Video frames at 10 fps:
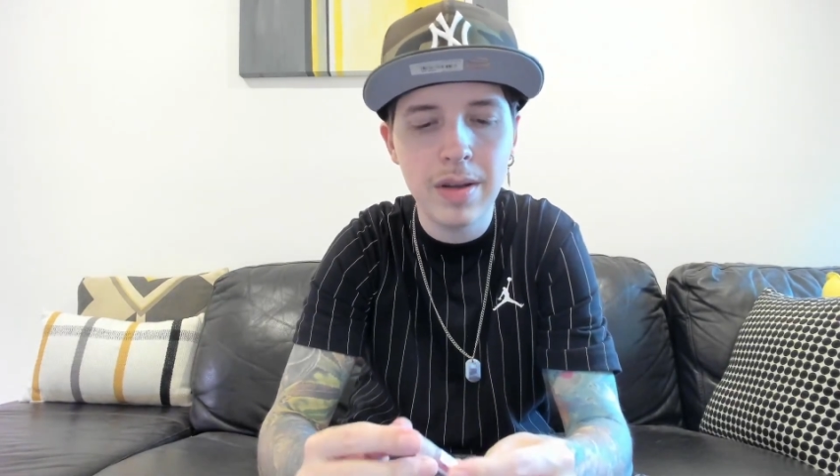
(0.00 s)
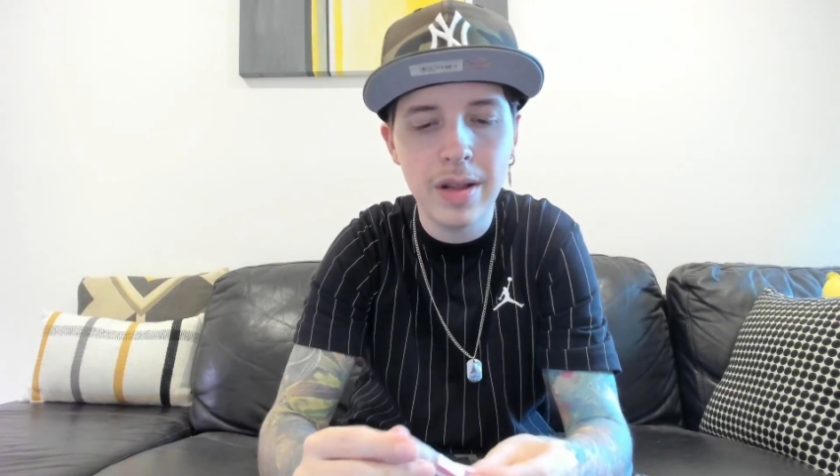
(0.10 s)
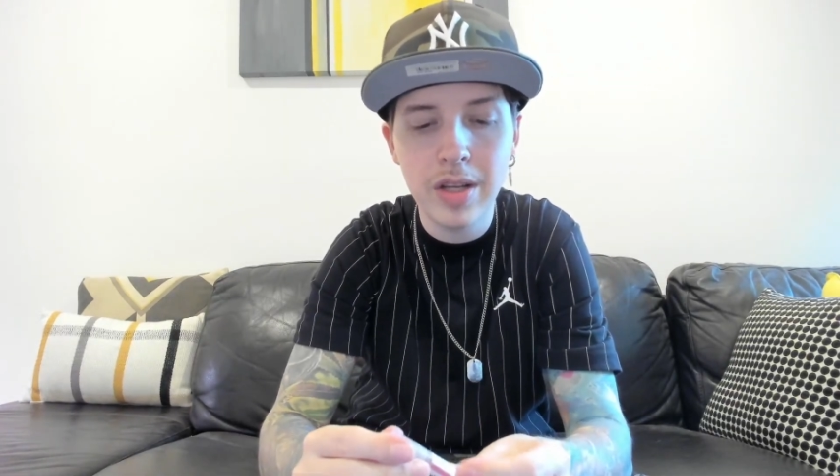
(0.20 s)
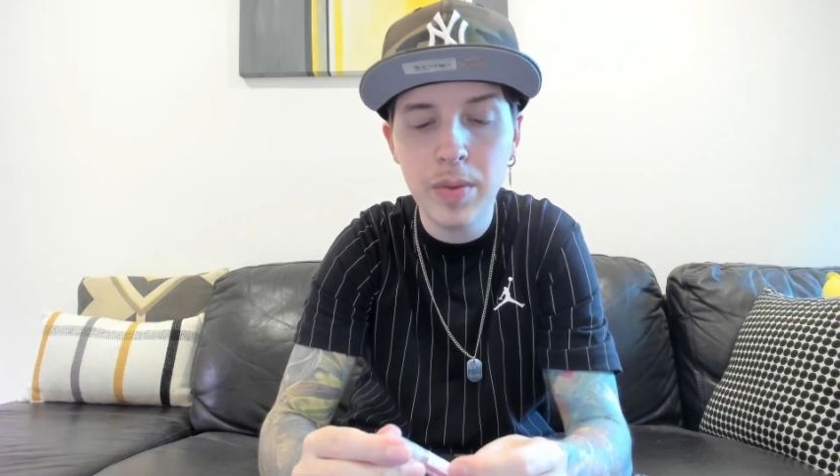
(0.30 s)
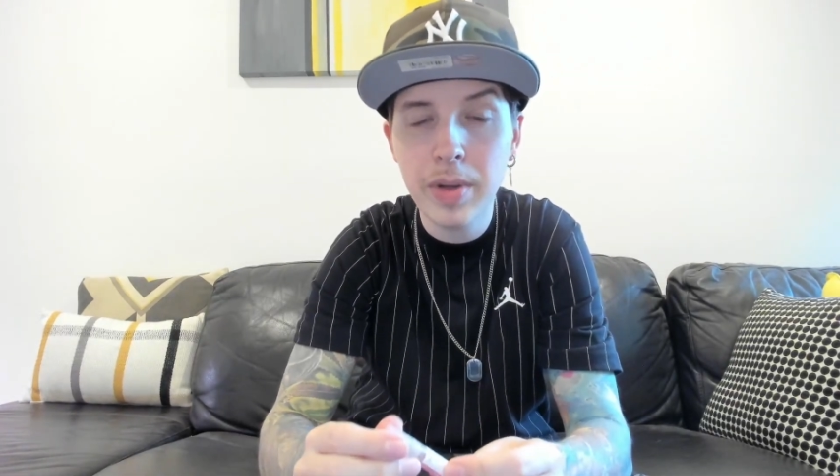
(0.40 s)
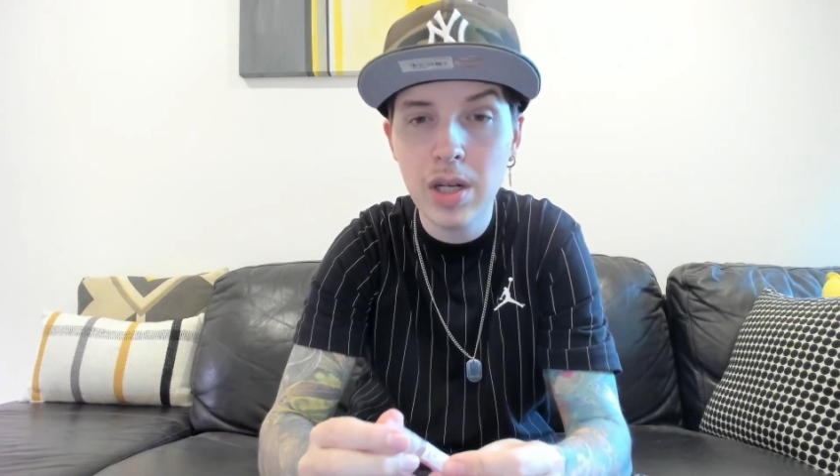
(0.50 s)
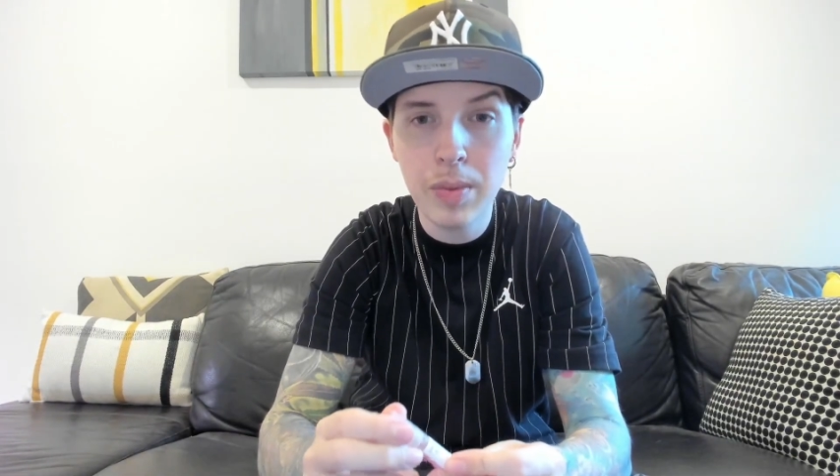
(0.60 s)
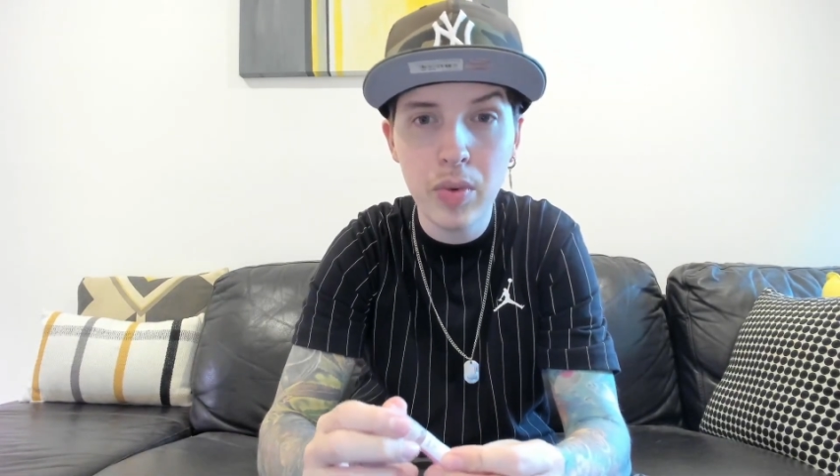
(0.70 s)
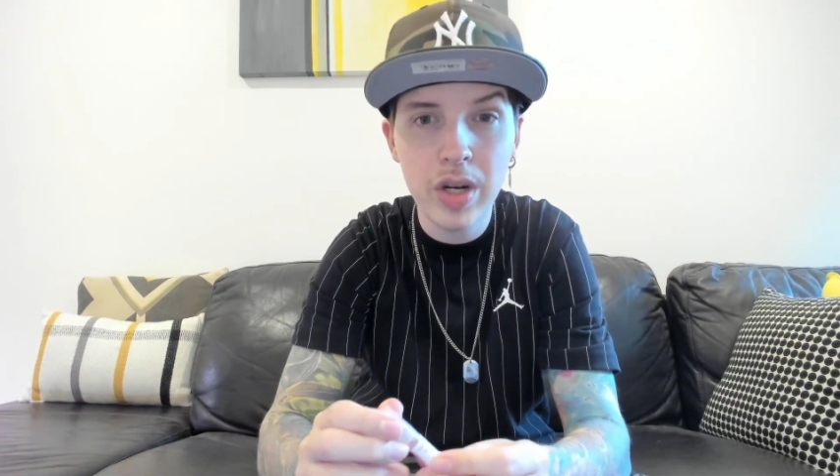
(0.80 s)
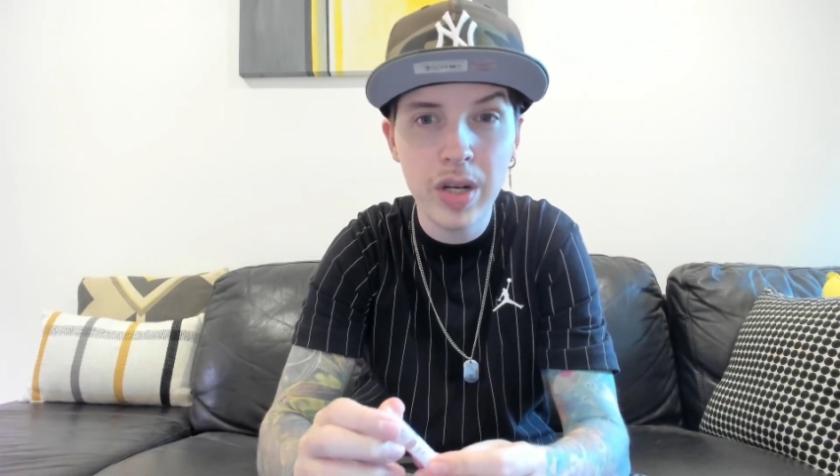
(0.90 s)
little bit of the
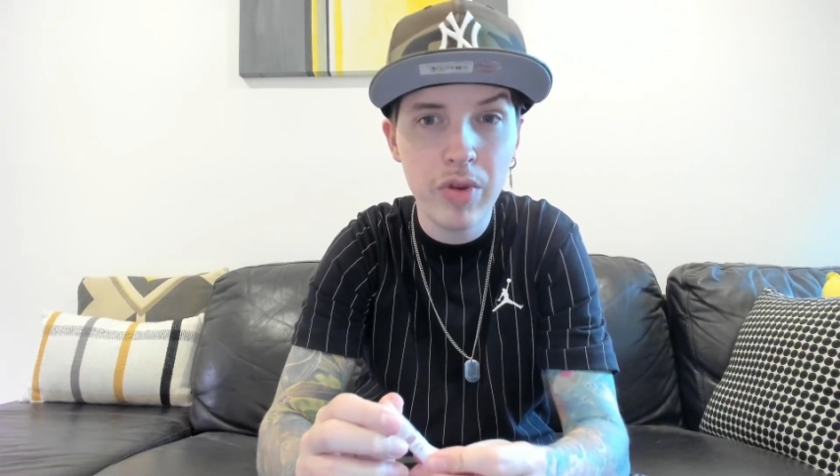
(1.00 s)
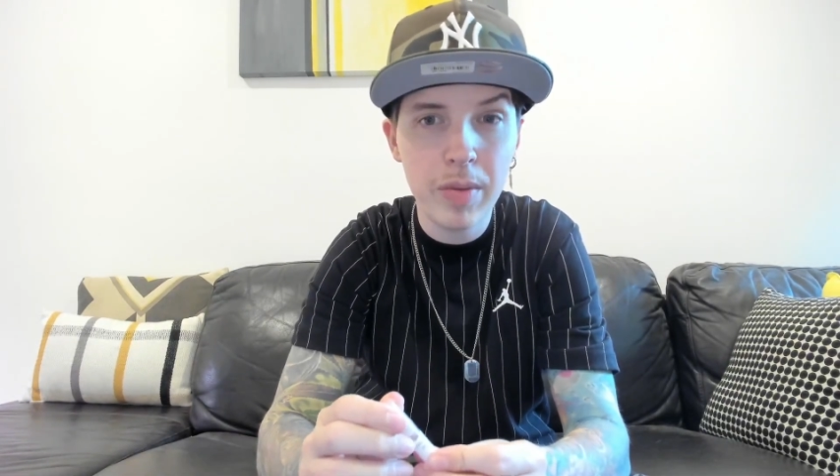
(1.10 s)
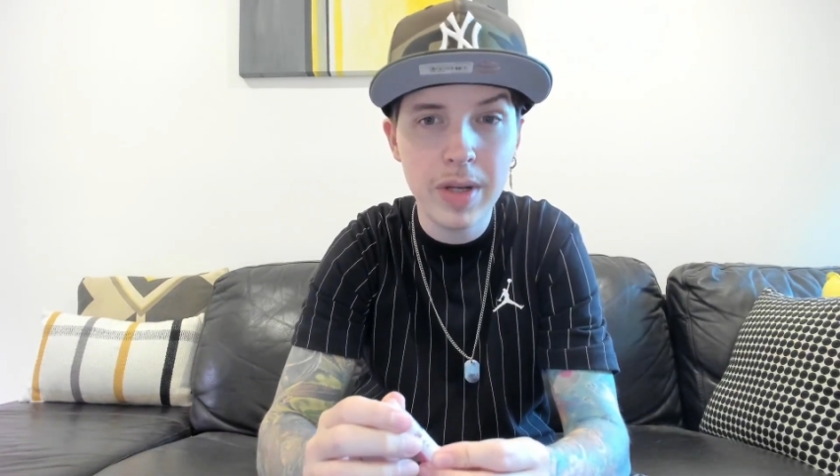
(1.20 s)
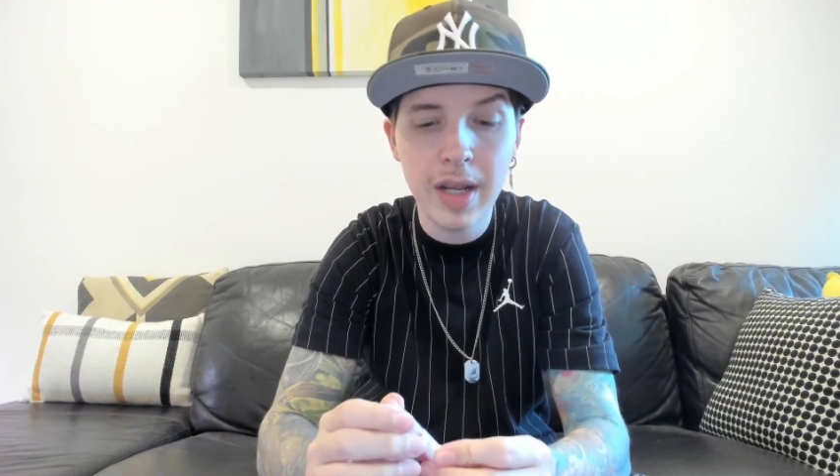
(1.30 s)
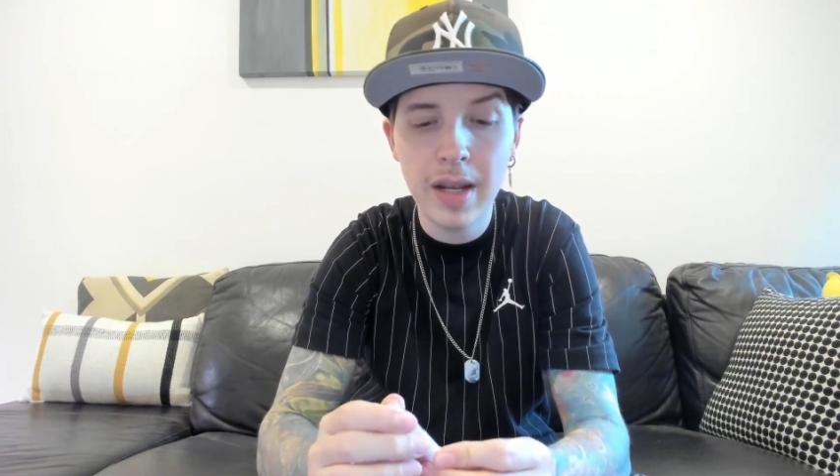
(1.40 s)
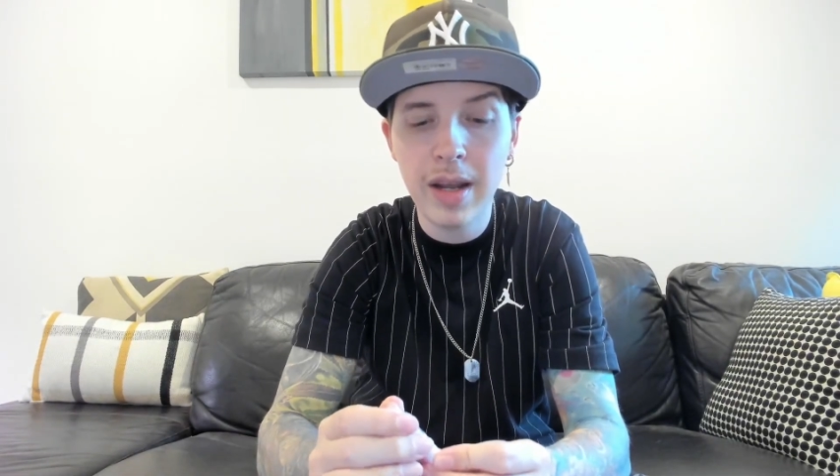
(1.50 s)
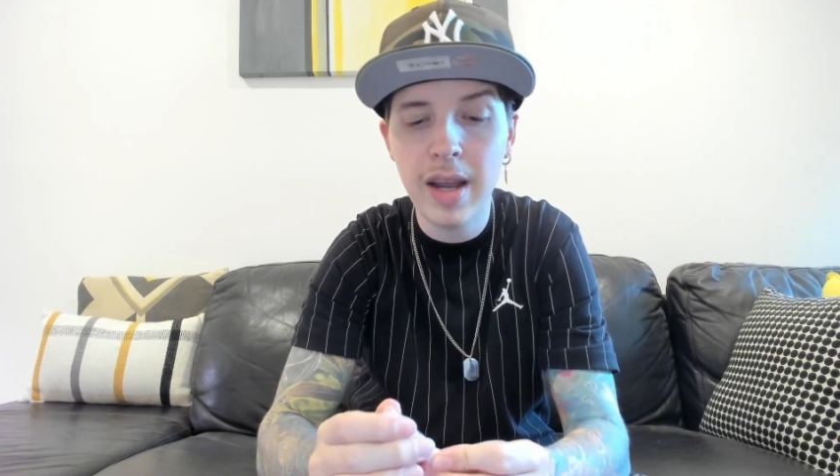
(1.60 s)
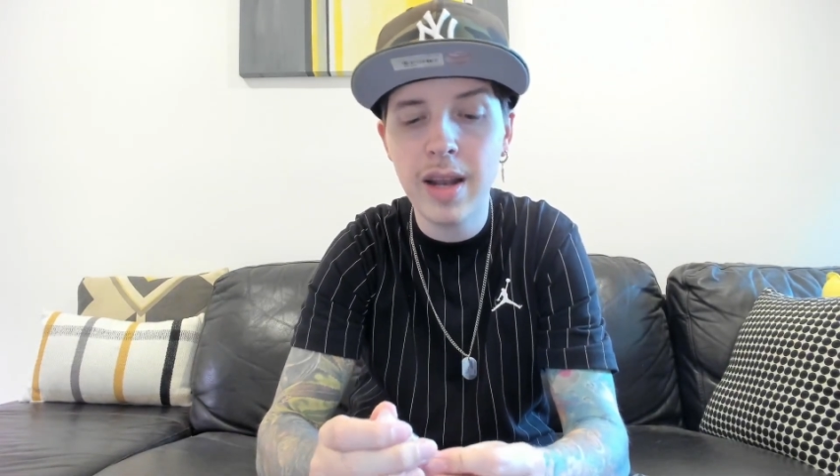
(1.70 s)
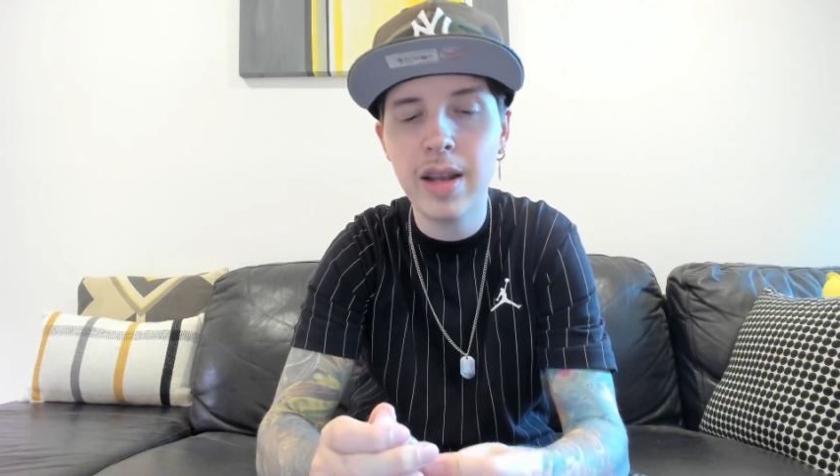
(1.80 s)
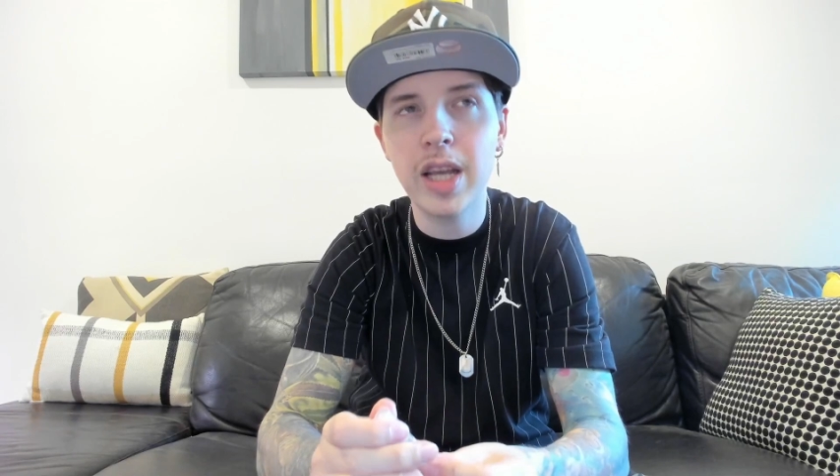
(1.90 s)
Born in Roma
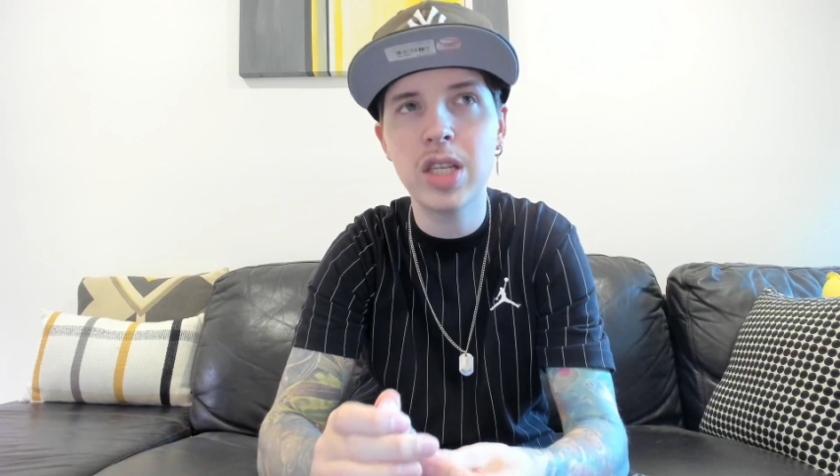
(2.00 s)
DNA in there.